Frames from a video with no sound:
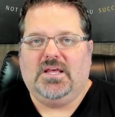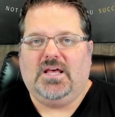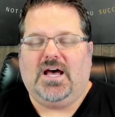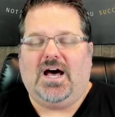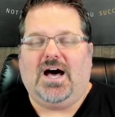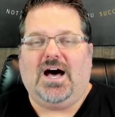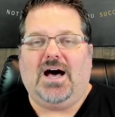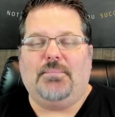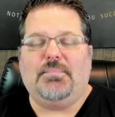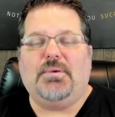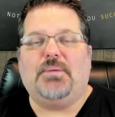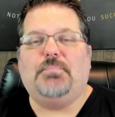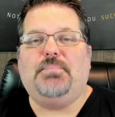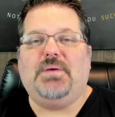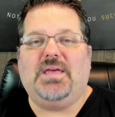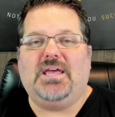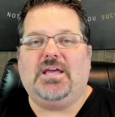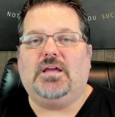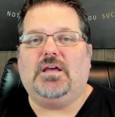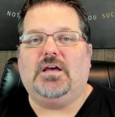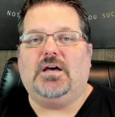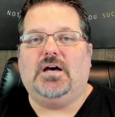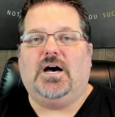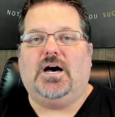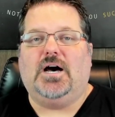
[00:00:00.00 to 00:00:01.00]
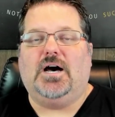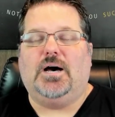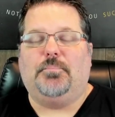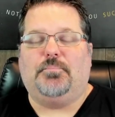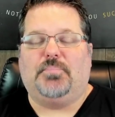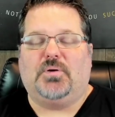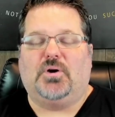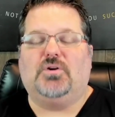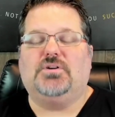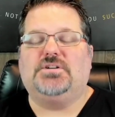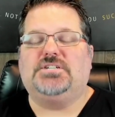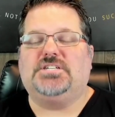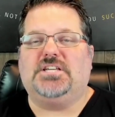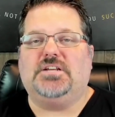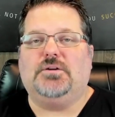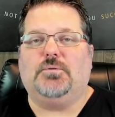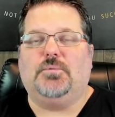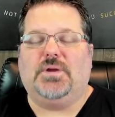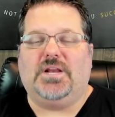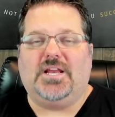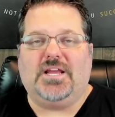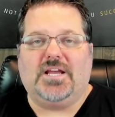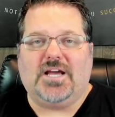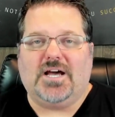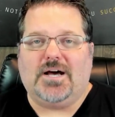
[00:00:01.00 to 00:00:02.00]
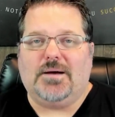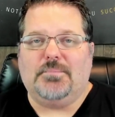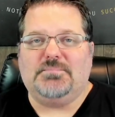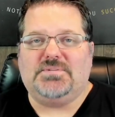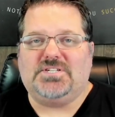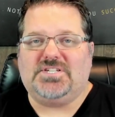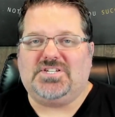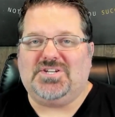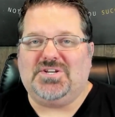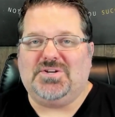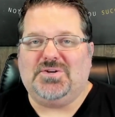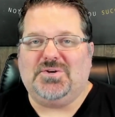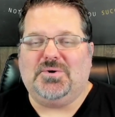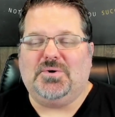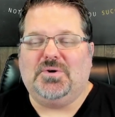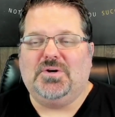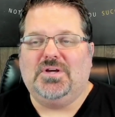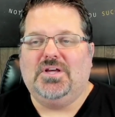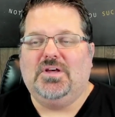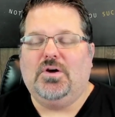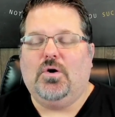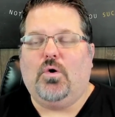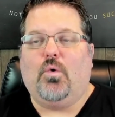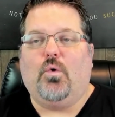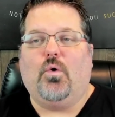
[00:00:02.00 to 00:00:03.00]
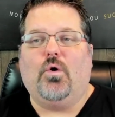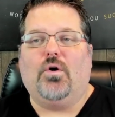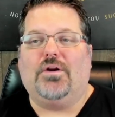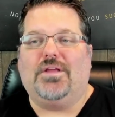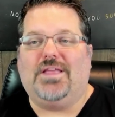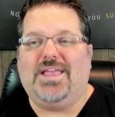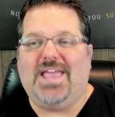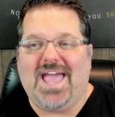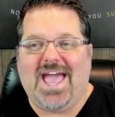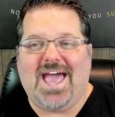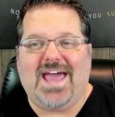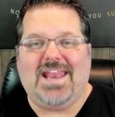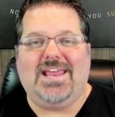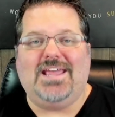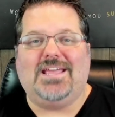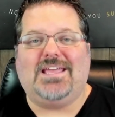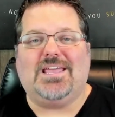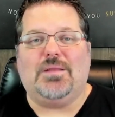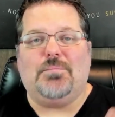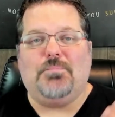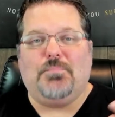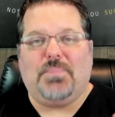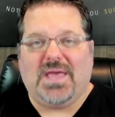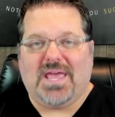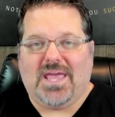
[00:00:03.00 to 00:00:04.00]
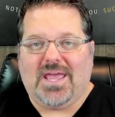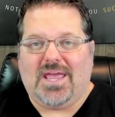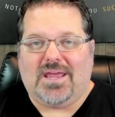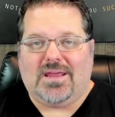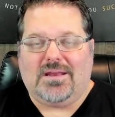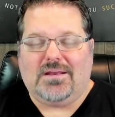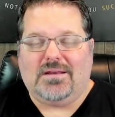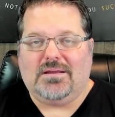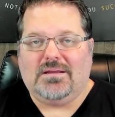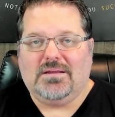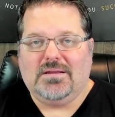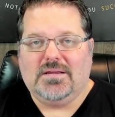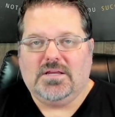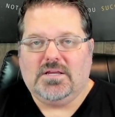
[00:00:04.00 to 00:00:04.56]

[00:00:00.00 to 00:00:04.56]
I'm a big person when it comes to organic and paid.